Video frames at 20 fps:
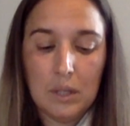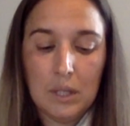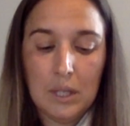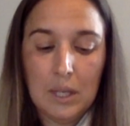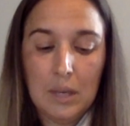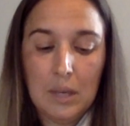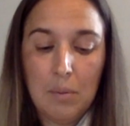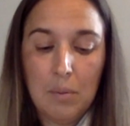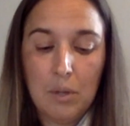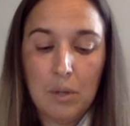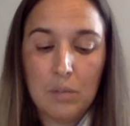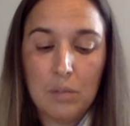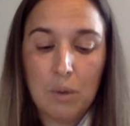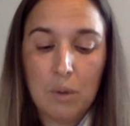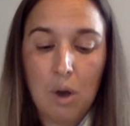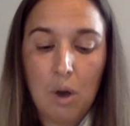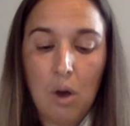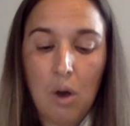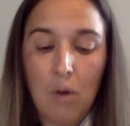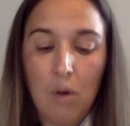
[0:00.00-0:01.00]
He put his
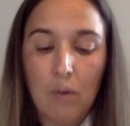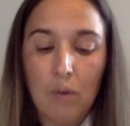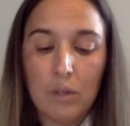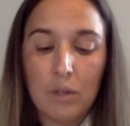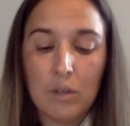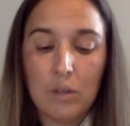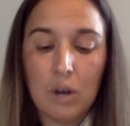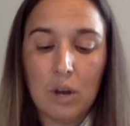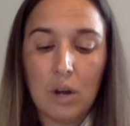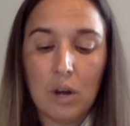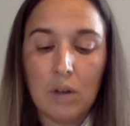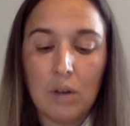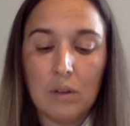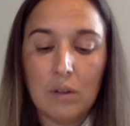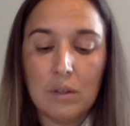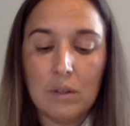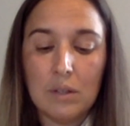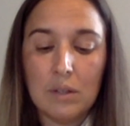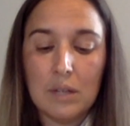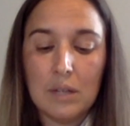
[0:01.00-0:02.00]
paw over his heart.
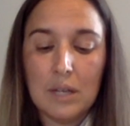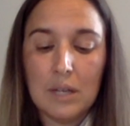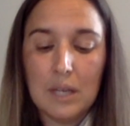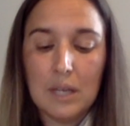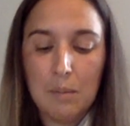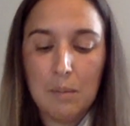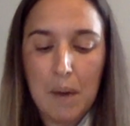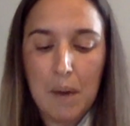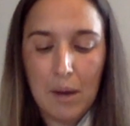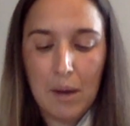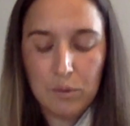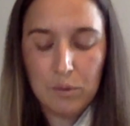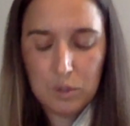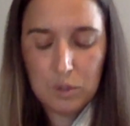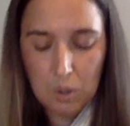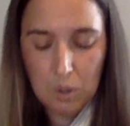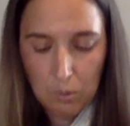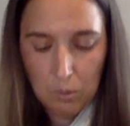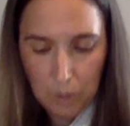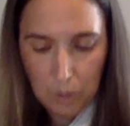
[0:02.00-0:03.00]
He bowed
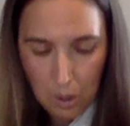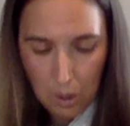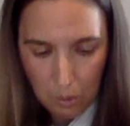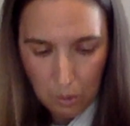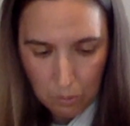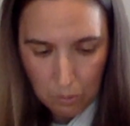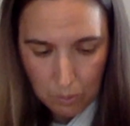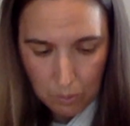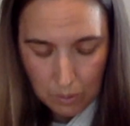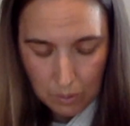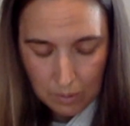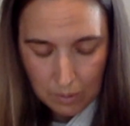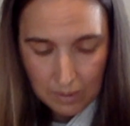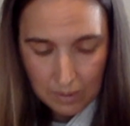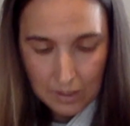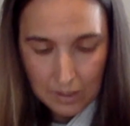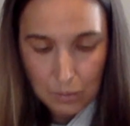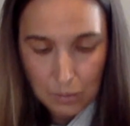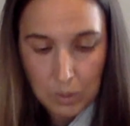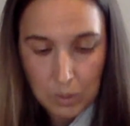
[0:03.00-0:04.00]
so low that
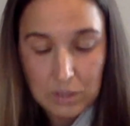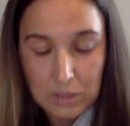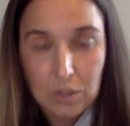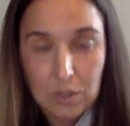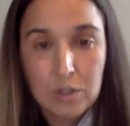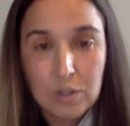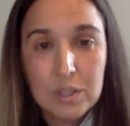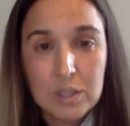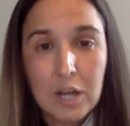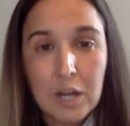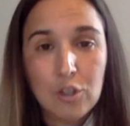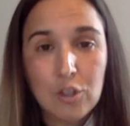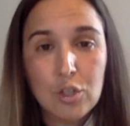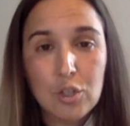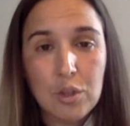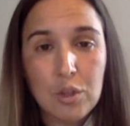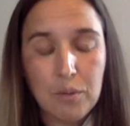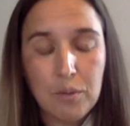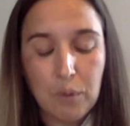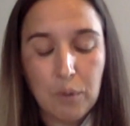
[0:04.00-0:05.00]
his whiskers
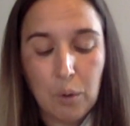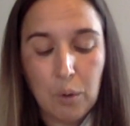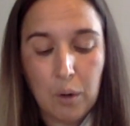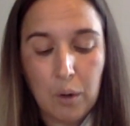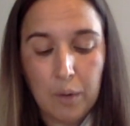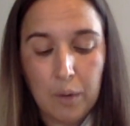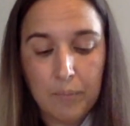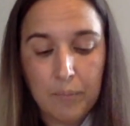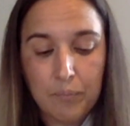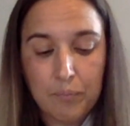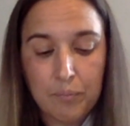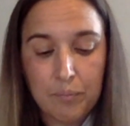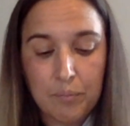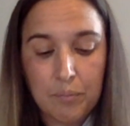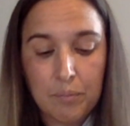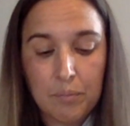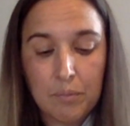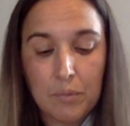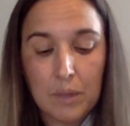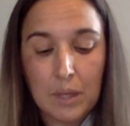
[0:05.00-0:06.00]
touched the floor.
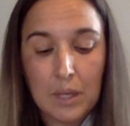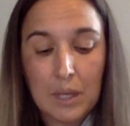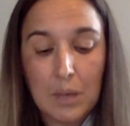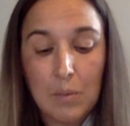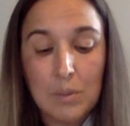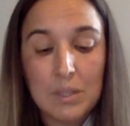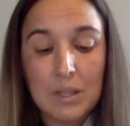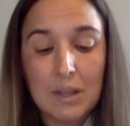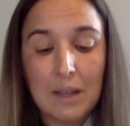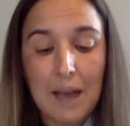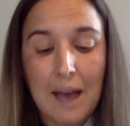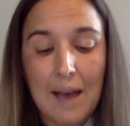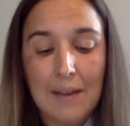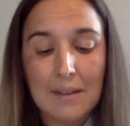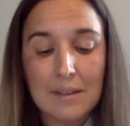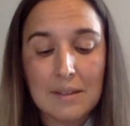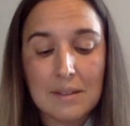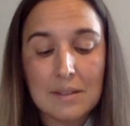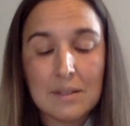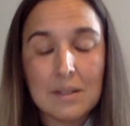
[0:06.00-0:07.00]
He was,
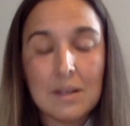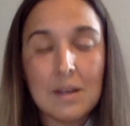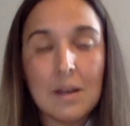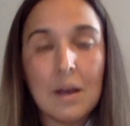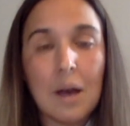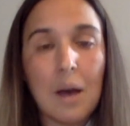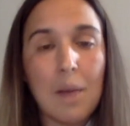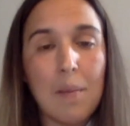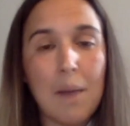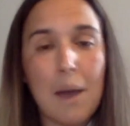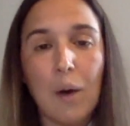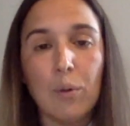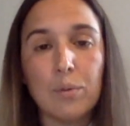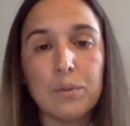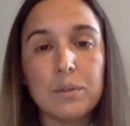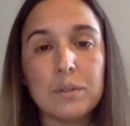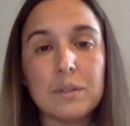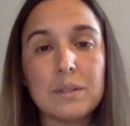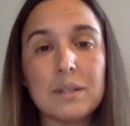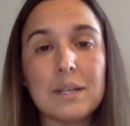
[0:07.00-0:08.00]
alas, a
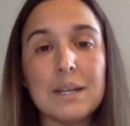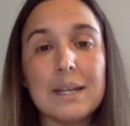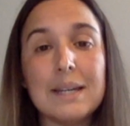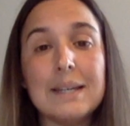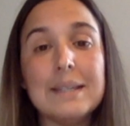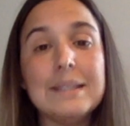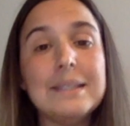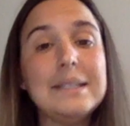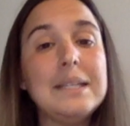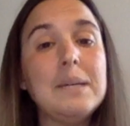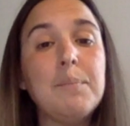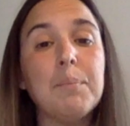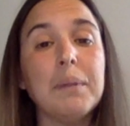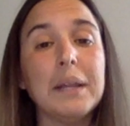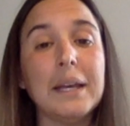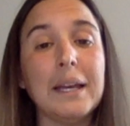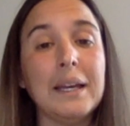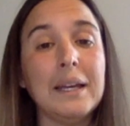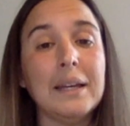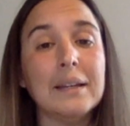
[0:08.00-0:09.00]
mouse,
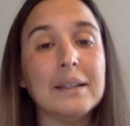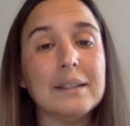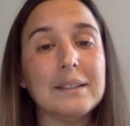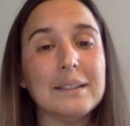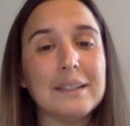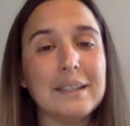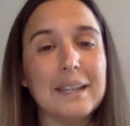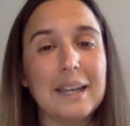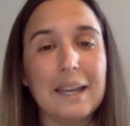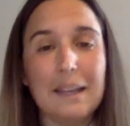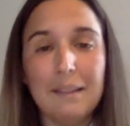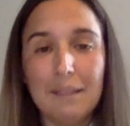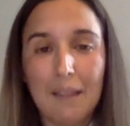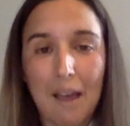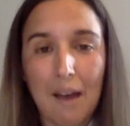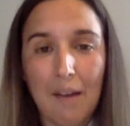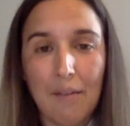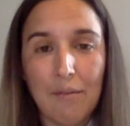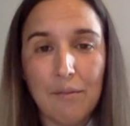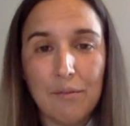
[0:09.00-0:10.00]
deeply in love.